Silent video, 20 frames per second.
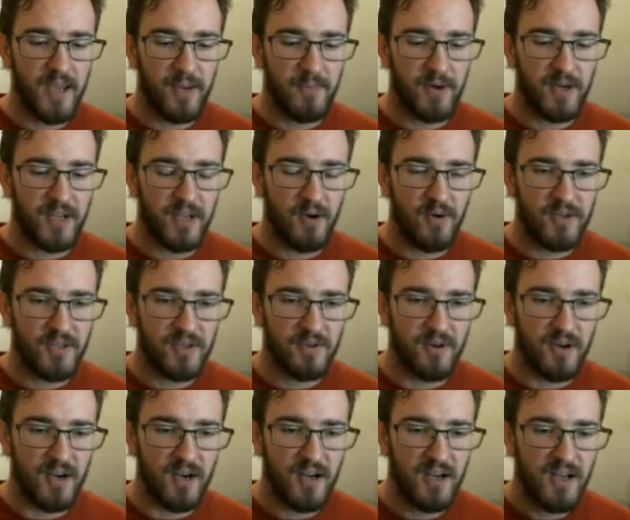be able to go
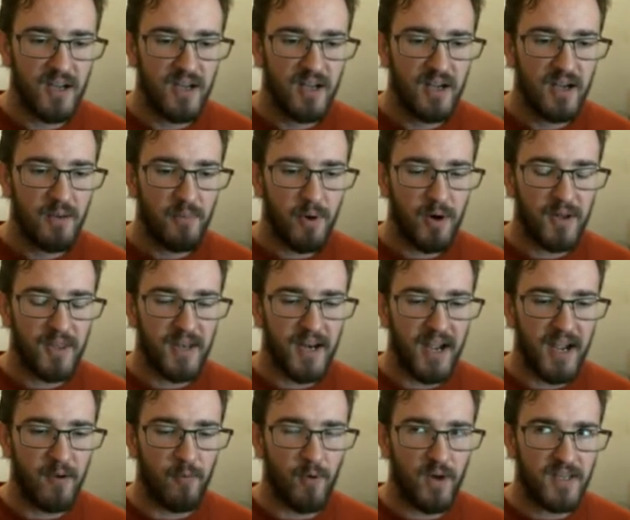into a part that
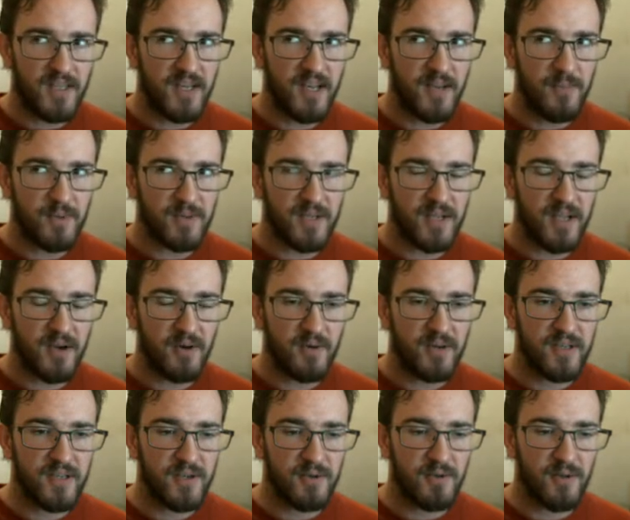I wasn't able to go
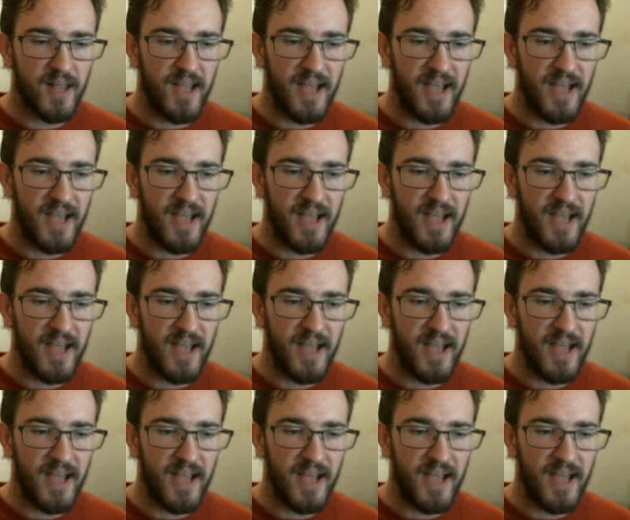into